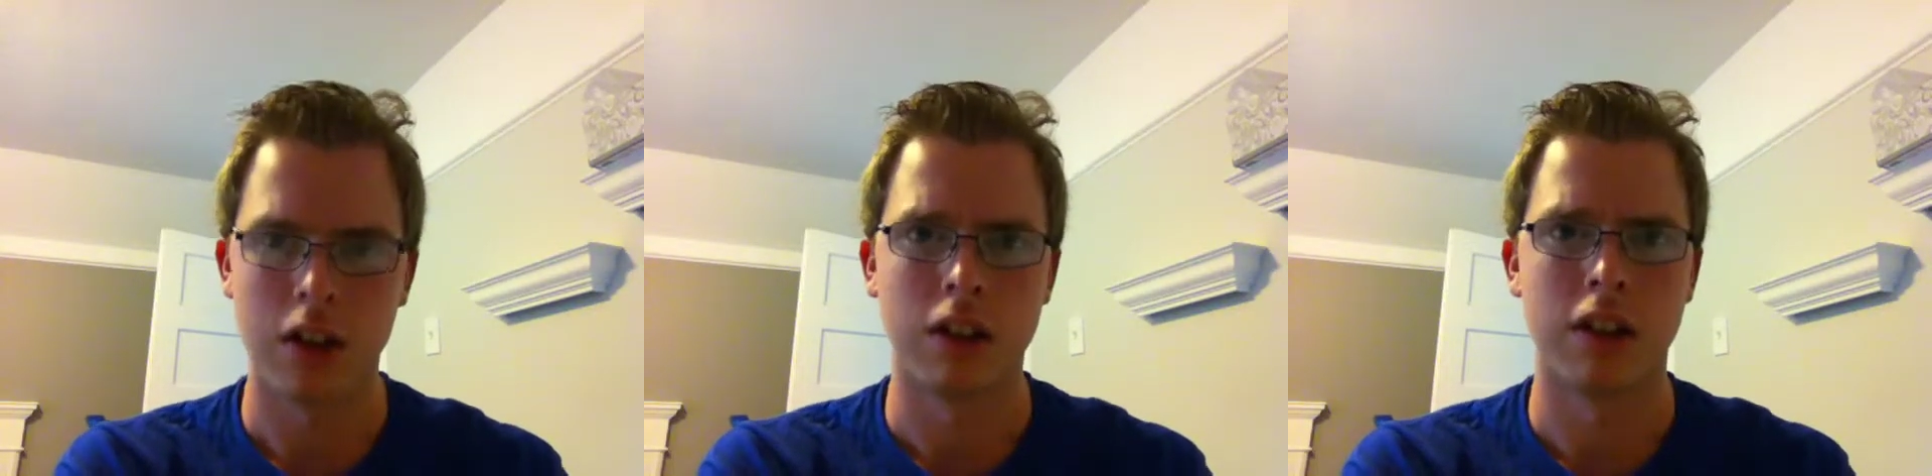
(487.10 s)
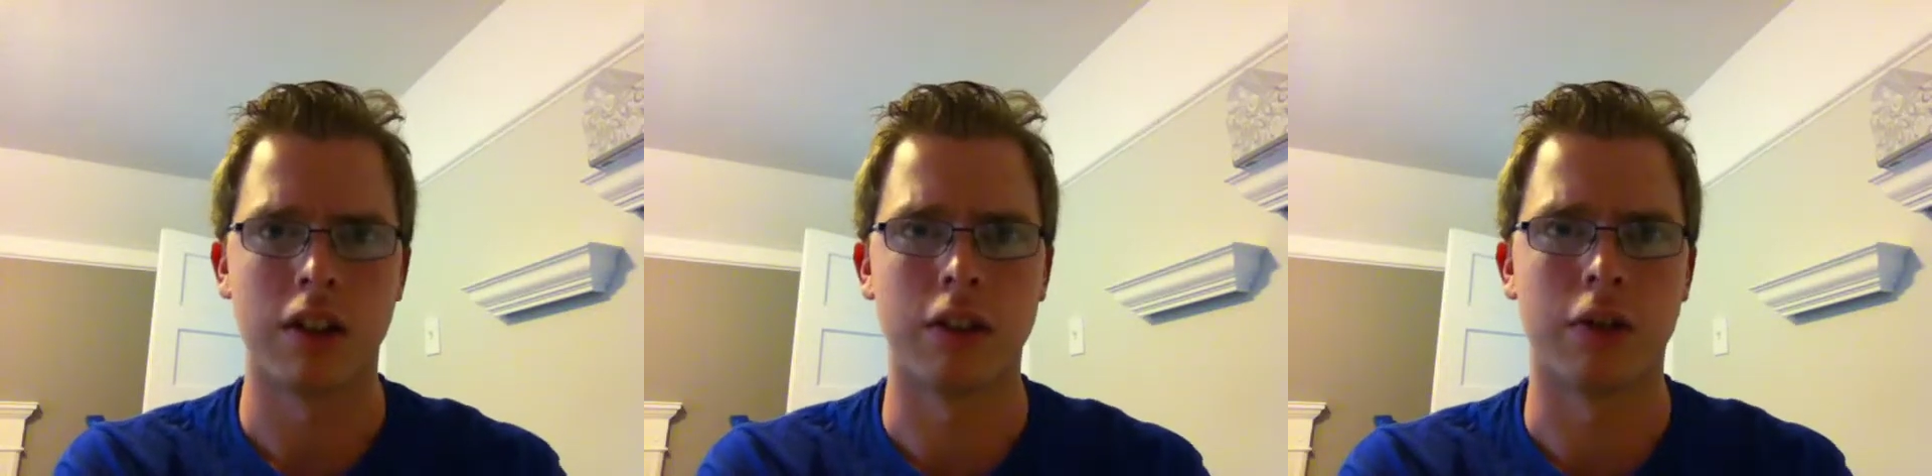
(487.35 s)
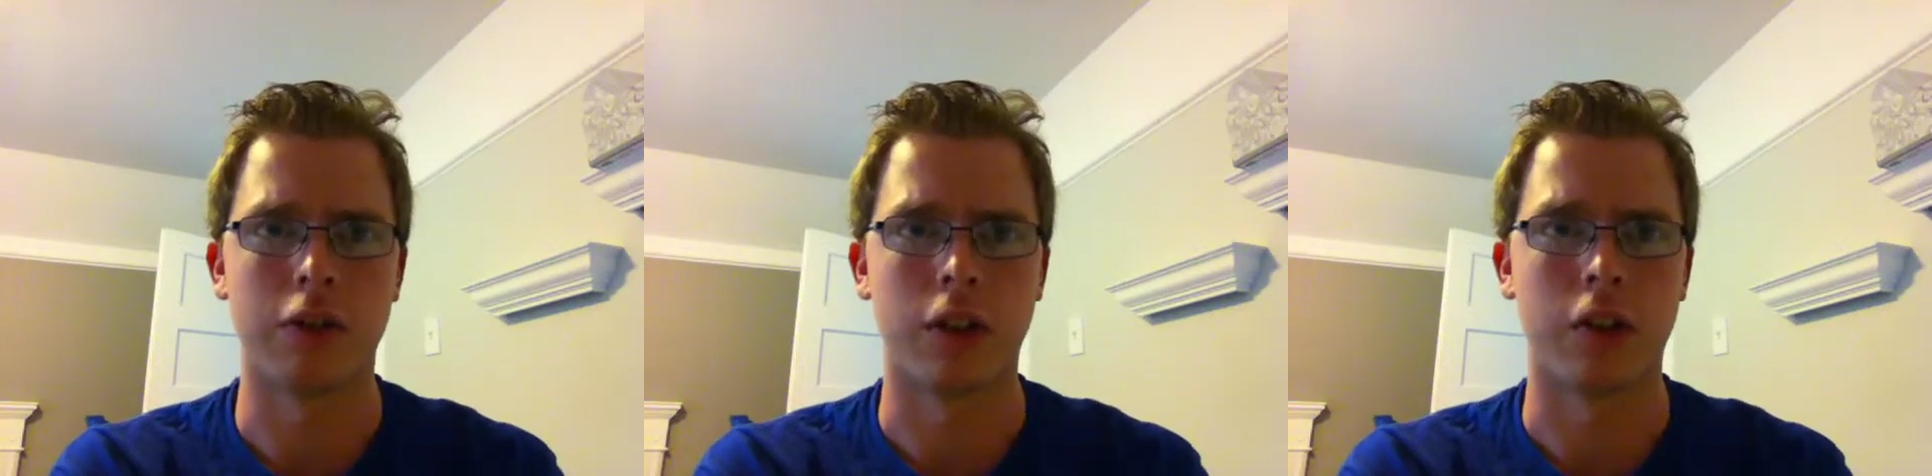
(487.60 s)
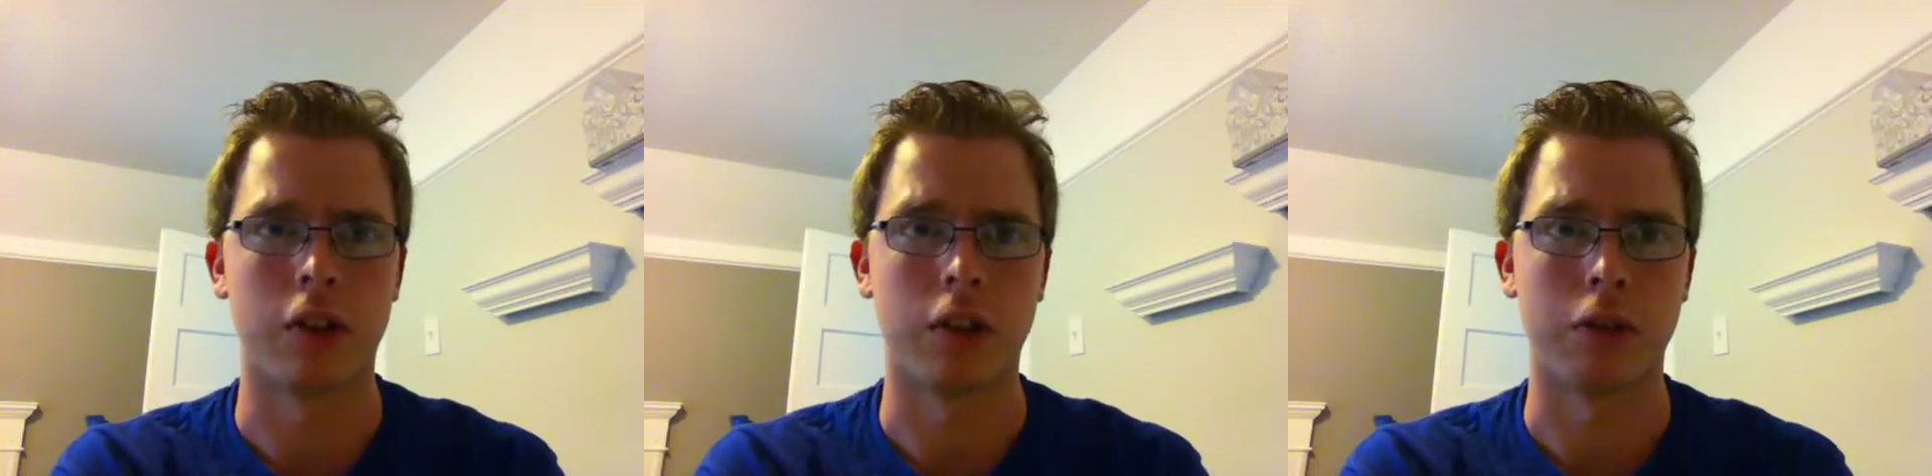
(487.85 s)
Then the
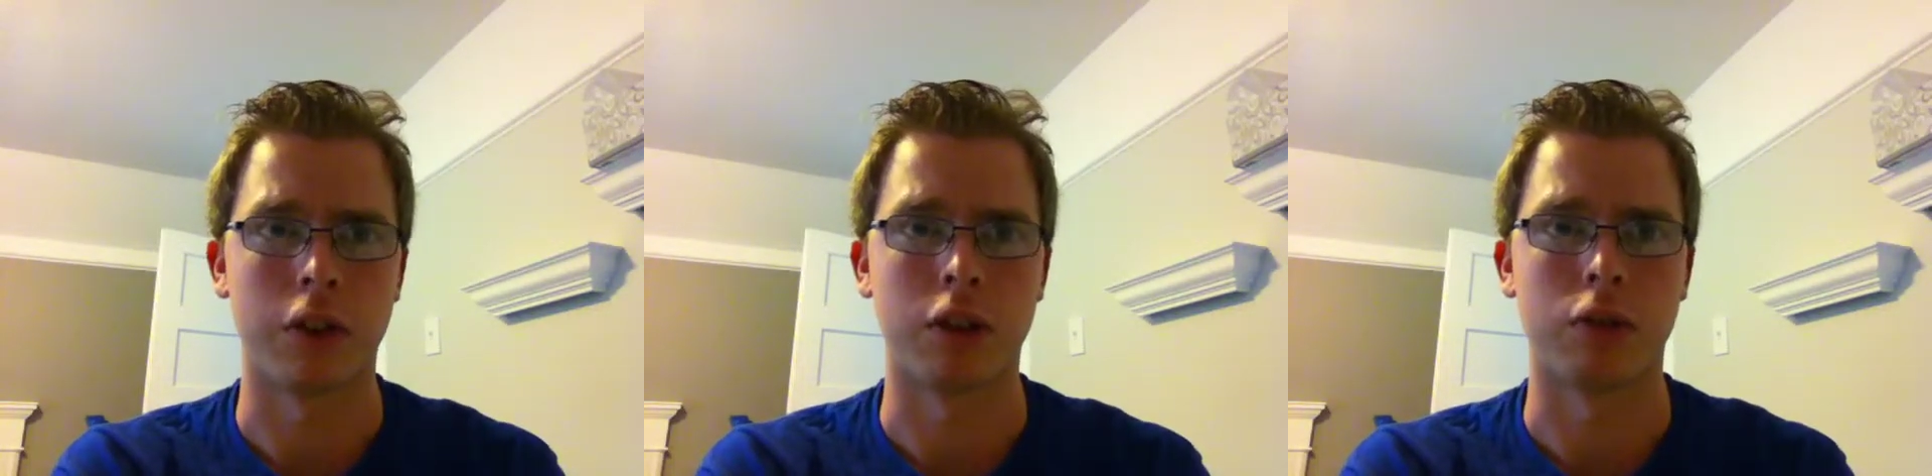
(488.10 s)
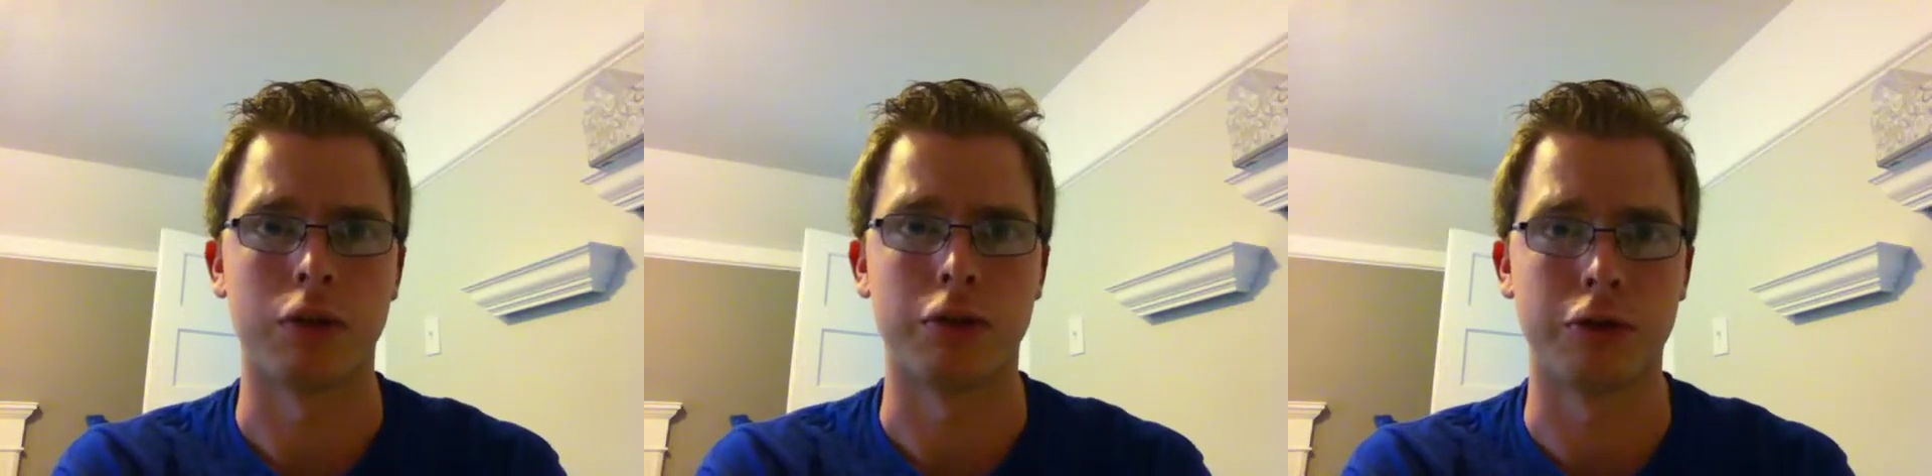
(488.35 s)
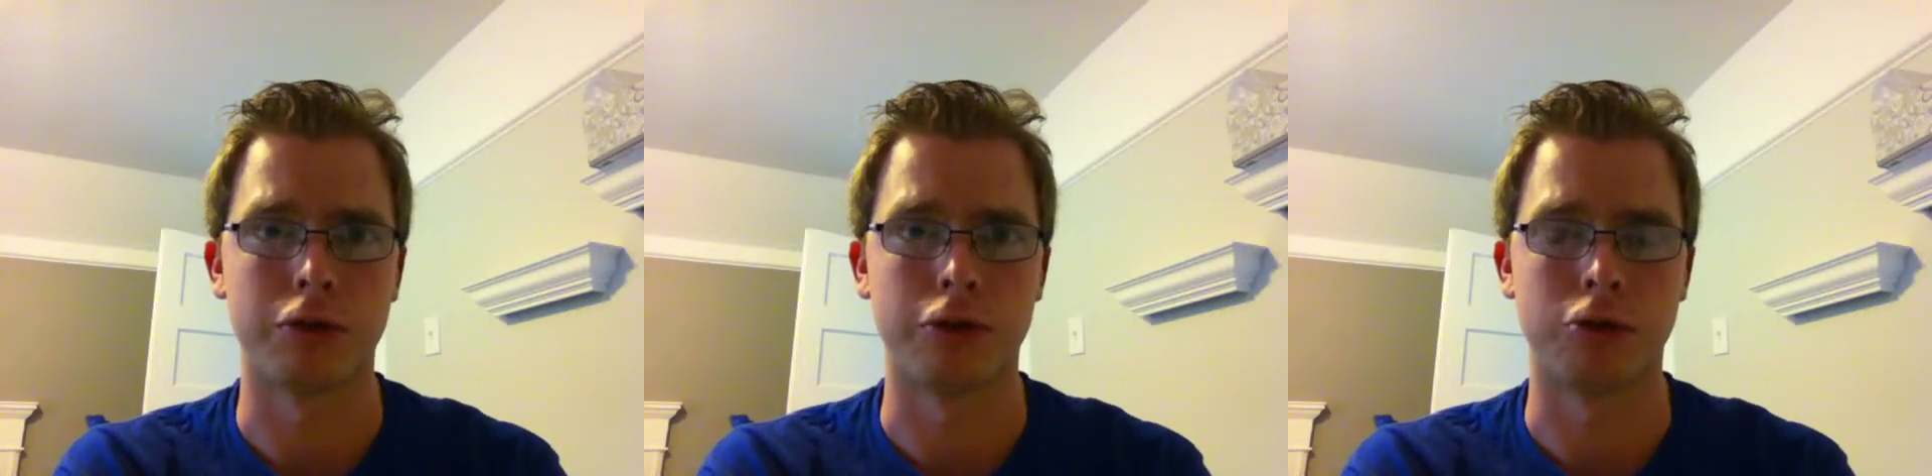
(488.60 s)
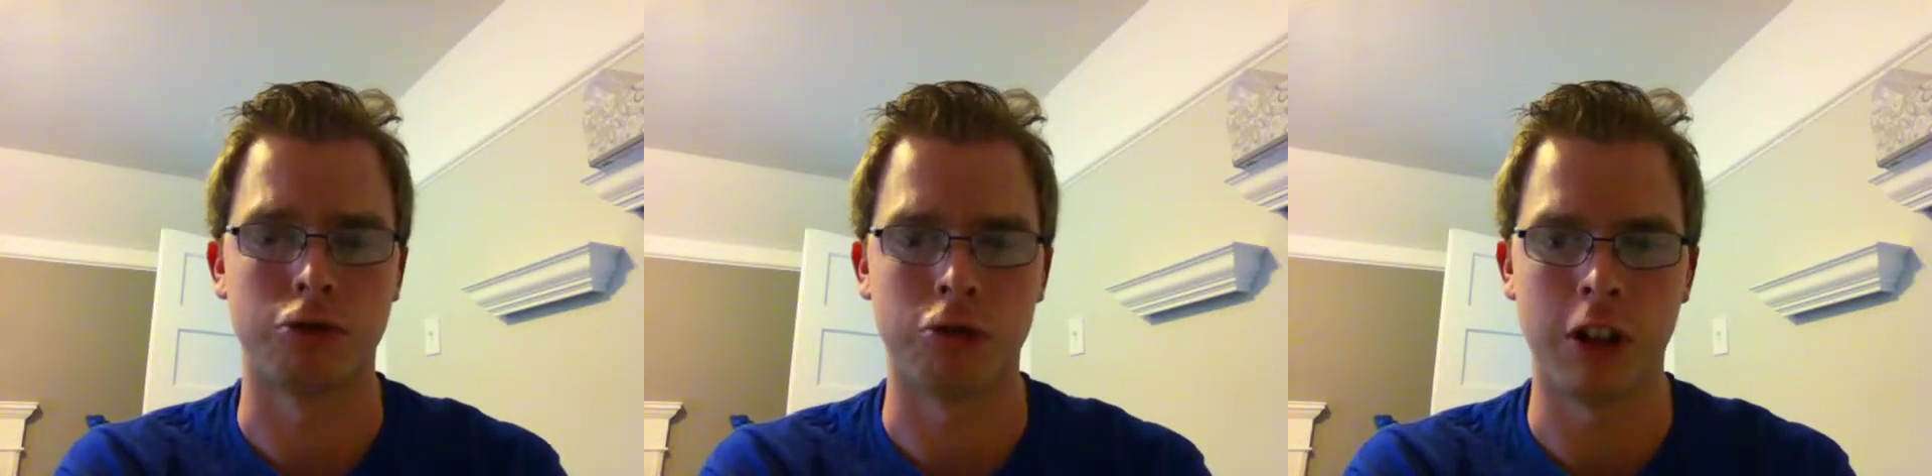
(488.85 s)
fuss on the final
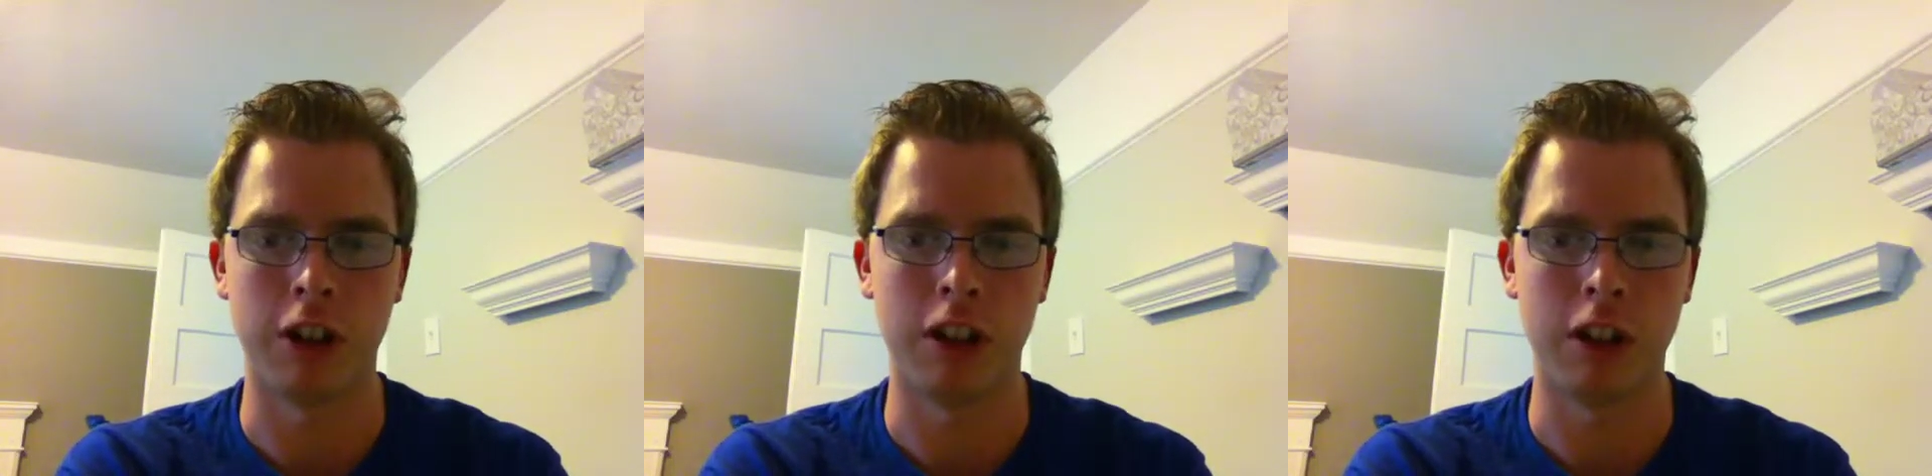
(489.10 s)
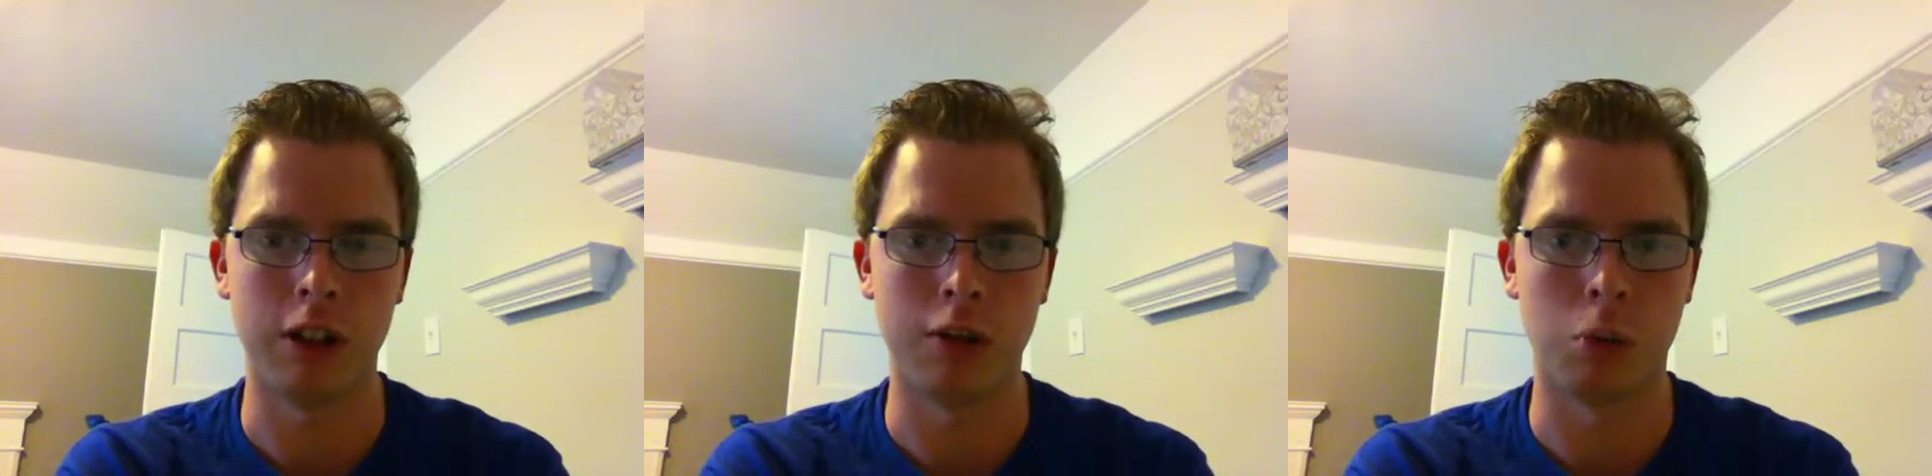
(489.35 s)
three,